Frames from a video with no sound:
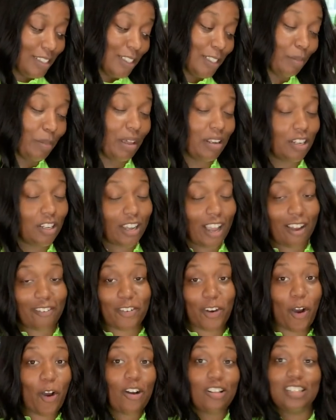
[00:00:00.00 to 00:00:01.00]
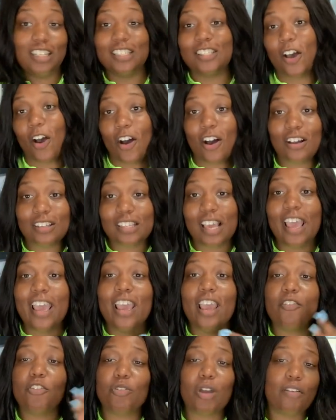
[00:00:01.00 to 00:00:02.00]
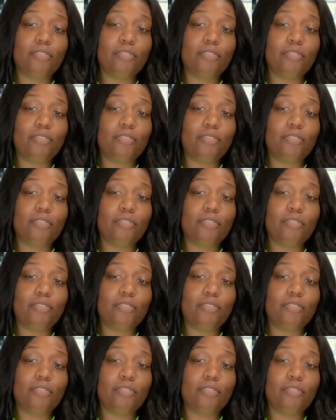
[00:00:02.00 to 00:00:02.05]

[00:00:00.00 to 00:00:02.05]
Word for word: So be on the lookout for all these hauls. If you